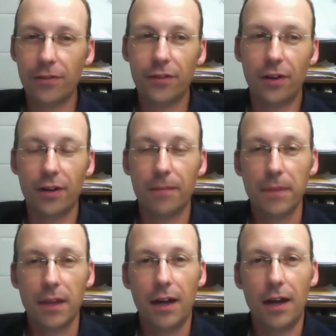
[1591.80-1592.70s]
talk,
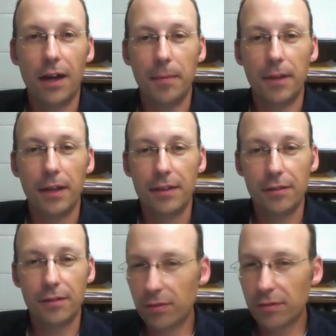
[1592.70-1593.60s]

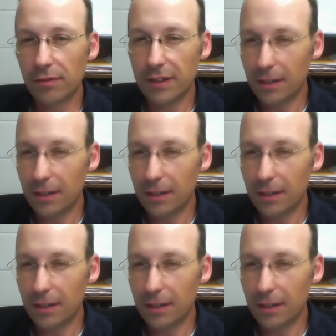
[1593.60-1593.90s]
this was